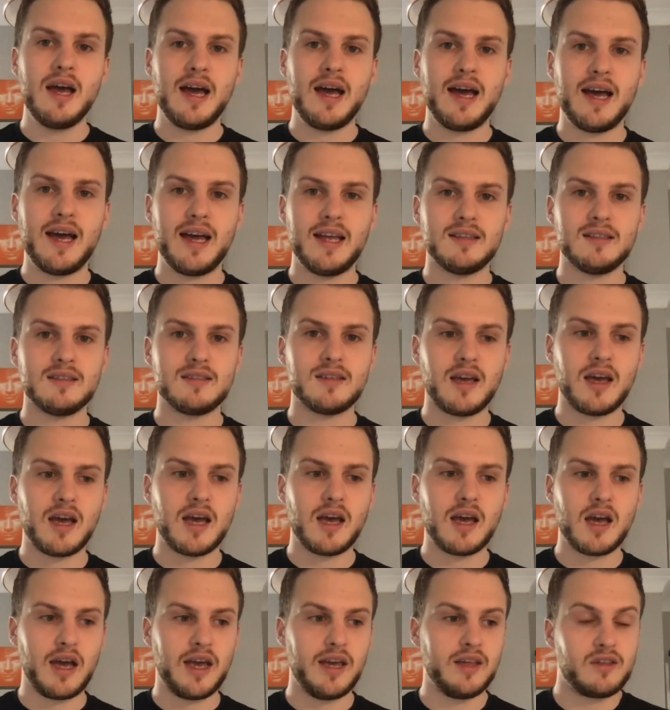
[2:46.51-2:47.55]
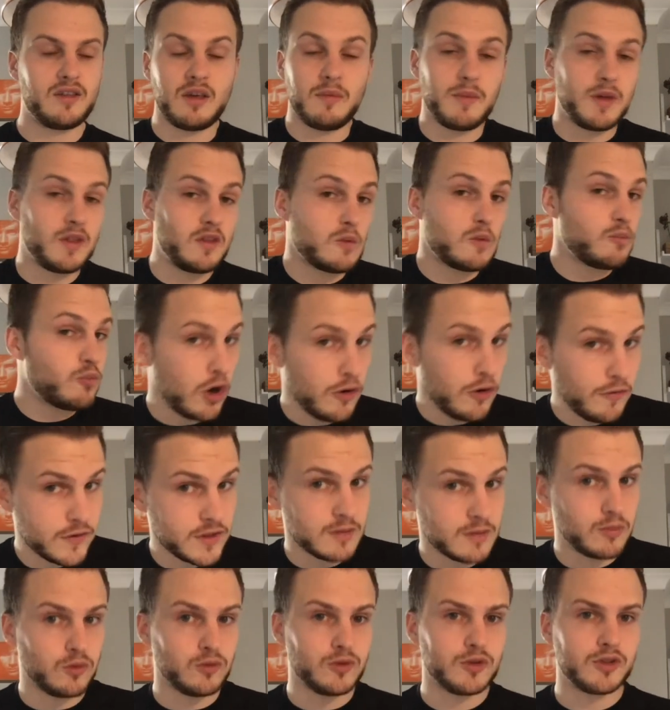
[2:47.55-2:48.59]
And it's something that's
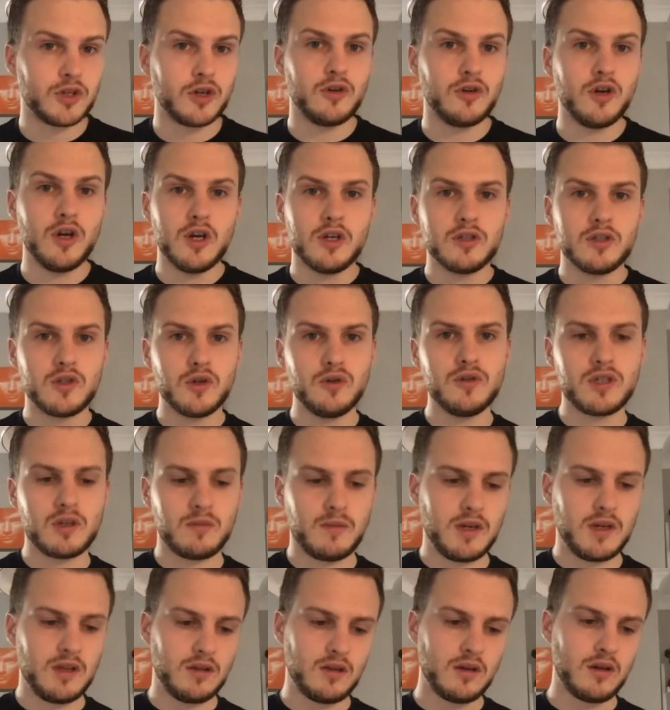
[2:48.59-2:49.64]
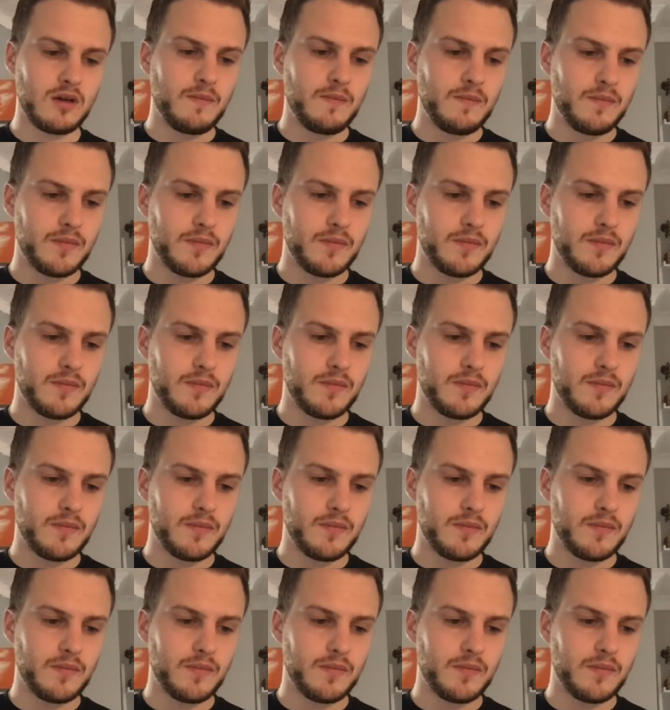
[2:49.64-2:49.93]
profitable. So do something that